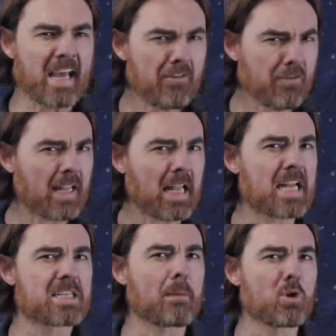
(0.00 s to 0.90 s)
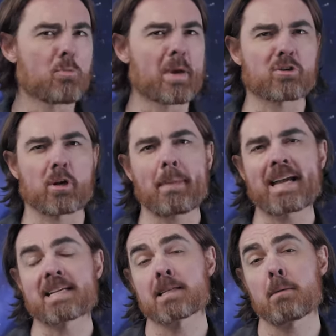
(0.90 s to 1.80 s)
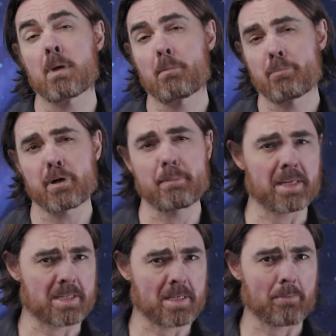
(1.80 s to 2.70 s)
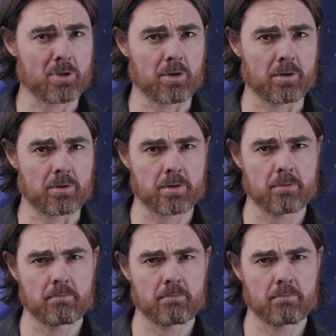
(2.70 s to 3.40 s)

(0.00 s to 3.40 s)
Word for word: FLRW metric makes some pretty big assumptions.